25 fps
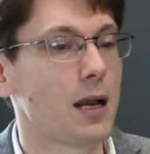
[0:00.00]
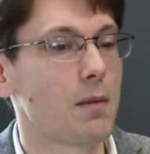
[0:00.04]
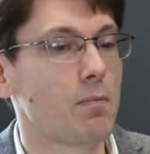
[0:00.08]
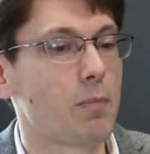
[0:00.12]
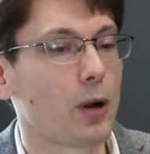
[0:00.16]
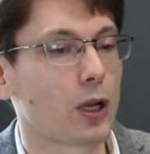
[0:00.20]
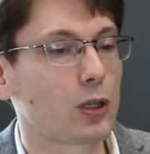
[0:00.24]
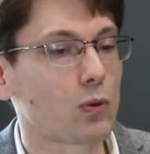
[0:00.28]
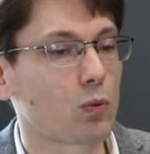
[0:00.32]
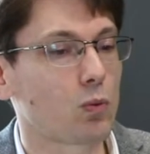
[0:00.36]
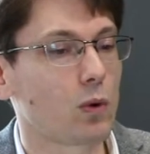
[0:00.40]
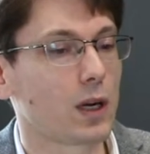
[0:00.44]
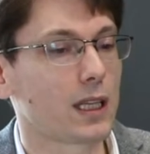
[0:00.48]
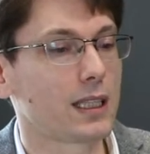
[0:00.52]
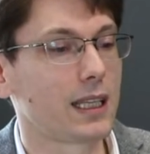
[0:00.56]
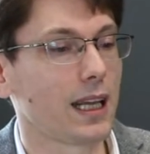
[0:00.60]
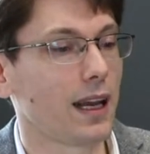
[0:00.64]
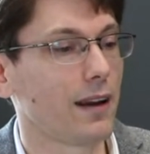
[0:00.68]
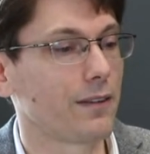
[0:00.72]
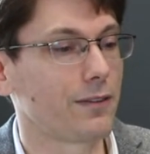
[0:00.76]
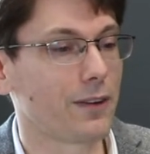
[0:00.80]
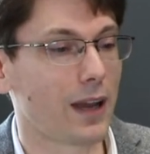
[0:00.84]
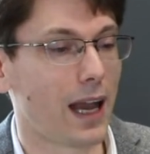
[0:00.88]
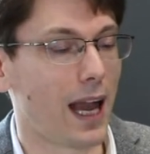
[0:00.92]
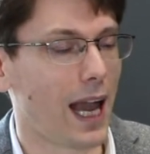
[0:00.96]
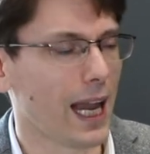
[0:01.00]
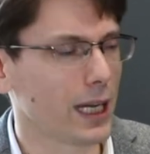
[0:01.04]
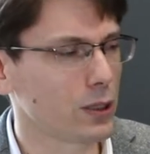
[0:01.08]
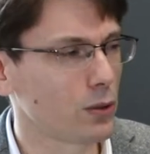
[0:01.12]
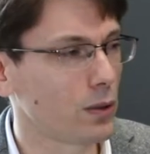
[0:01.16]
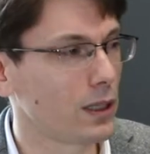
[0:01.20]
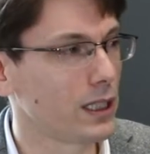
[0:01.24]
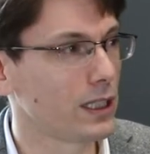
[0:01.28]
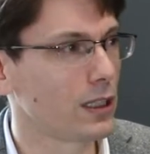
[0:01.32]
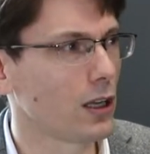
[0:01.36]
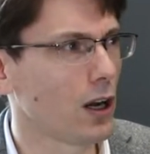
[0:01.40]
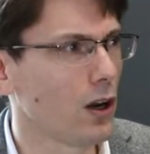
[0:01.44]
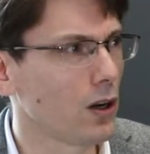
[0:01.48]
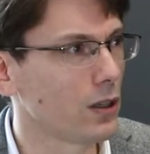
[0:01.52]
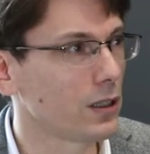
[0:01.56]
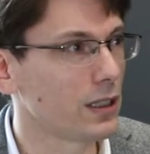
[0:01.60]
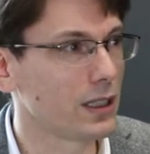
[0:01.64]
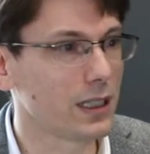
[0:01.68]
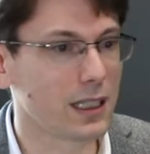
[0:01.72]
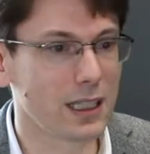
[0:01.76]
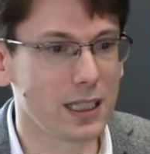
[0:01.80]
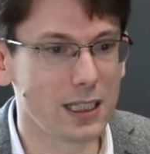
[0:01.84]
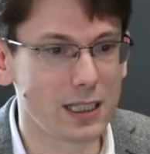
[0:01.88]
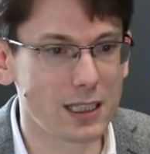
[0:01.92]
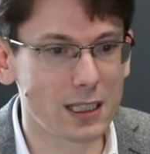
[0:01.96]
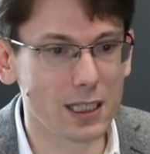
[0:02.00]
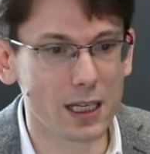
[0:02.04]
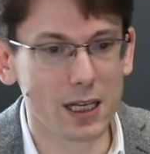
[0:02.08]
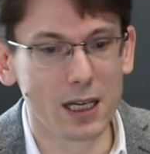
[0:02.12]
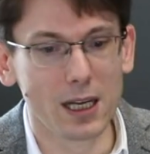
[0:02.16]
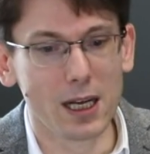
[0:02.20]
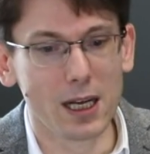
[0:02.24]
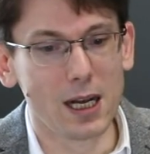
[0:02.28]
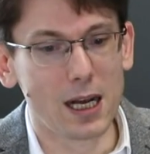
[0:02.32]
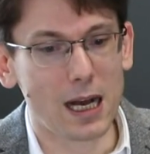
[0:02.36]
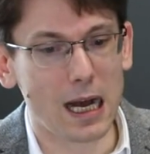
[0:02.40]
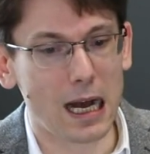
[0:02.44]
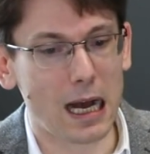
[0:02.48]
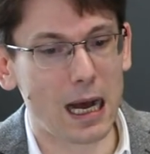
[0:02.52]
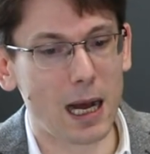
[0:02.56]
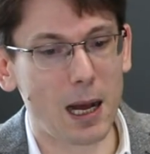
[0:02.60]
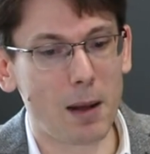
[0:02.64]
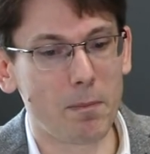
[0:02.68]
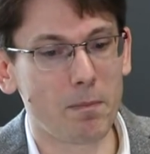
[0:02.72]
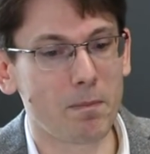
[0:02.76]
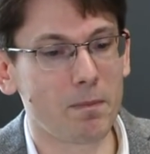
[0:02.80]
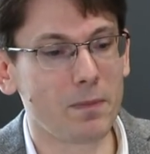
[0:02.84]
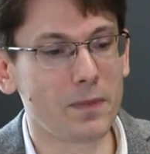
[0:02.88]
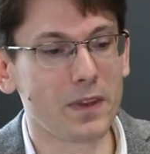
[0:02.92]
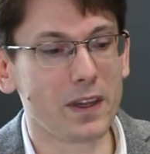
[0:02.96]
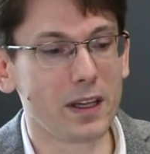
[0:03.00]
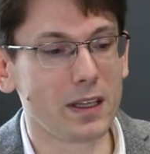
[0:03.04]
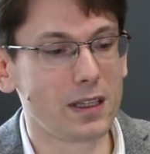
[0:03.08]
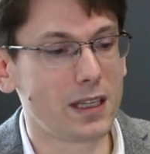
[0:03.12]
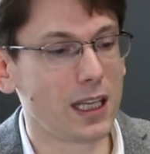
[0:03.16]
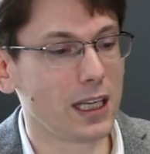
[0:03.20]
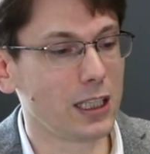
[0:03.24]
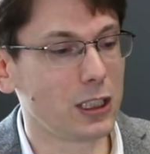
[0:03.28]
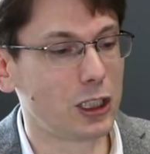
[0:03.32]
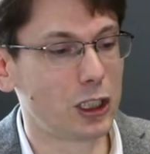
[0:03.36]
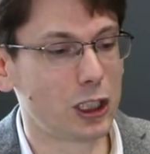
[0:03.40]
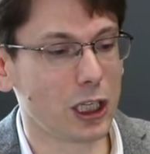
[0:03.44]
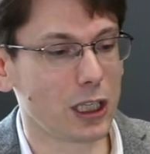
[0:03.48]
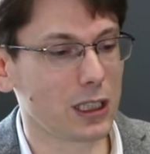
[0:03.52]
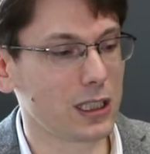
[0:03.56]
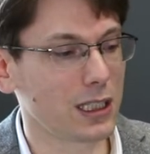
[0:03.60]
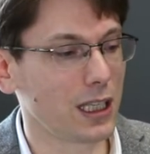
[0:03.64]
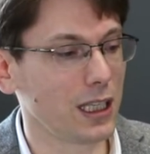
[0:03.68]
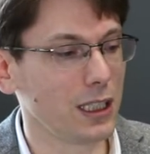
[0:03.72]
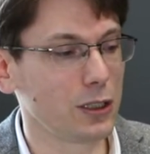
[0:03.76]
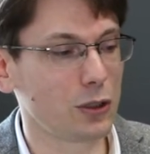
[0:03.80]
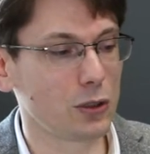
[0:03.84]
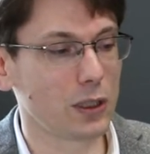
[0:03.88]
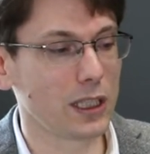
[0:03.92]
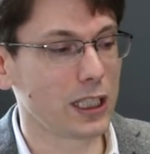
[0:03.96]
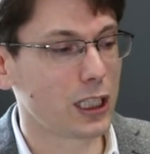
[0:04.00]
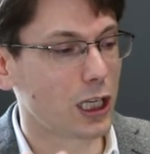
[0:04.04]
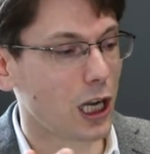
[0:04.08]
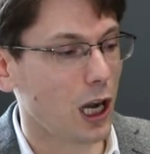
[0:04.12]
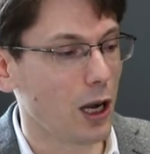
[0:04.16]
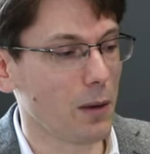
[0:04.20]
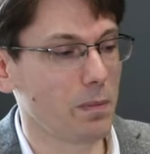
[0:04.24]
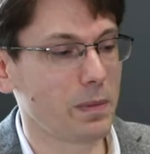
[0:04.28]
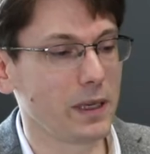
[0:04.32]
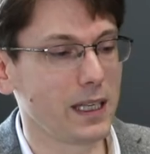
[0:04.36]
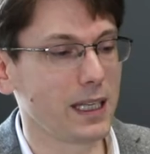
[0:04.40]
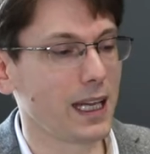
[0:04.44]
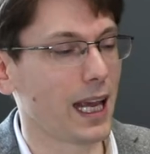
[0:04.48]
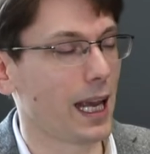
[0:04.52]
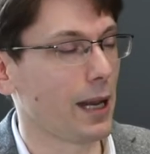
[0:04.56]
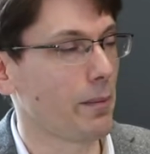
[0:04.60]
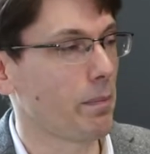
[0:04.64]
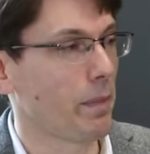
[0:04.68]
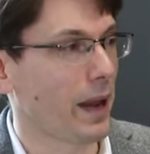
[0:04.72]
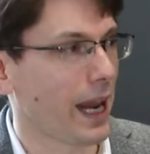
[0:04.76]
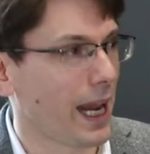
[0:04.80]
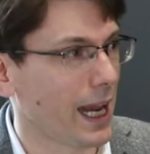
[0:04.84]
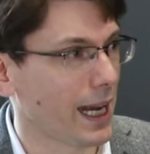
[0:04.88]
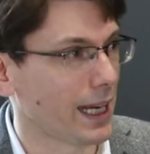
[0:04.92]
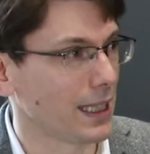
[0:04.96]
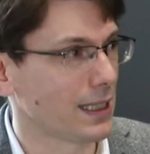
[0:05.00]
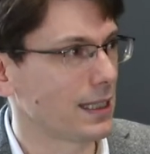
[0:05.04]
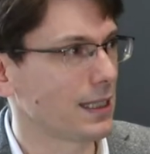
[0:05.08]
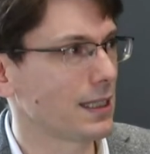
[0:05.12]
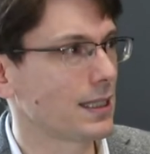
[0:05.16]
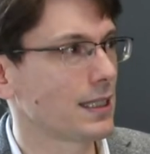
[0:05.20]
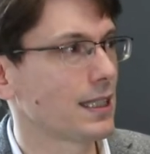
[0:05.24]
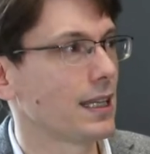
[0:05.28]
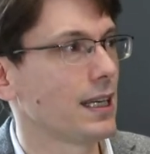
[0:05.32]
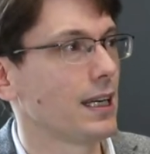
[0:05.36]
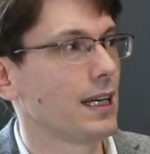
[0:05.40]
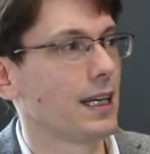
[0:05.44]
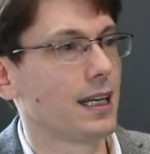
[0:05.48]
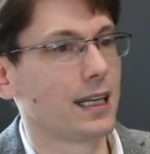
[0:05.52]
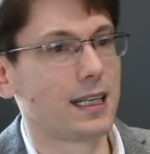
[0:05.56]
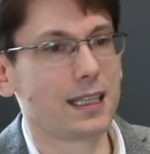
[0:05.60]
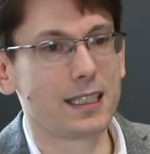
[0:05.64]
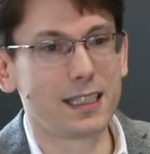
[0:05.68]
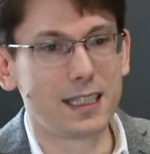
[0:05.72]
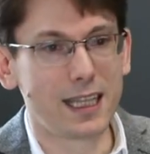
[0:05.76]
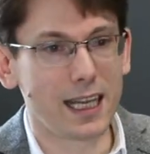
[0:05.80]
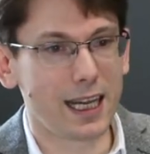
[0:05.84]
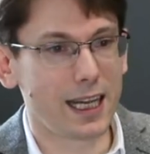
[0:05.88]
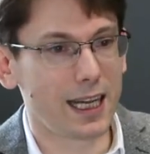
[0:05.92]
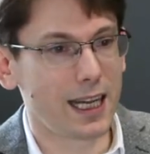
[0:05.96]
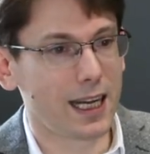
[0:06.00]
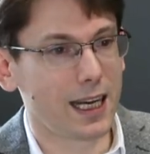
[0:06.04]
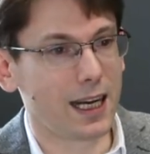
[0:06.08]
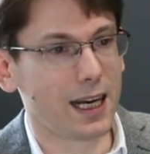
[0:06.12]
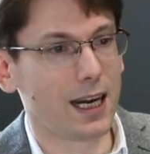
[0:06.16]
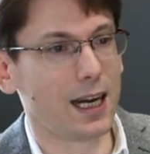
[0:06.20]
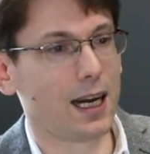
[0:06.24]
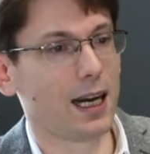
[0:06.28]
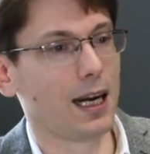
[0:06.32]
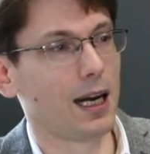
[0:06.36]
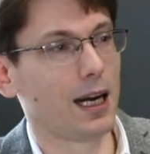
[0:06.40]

But what they have actually done is they just literally copied and paste their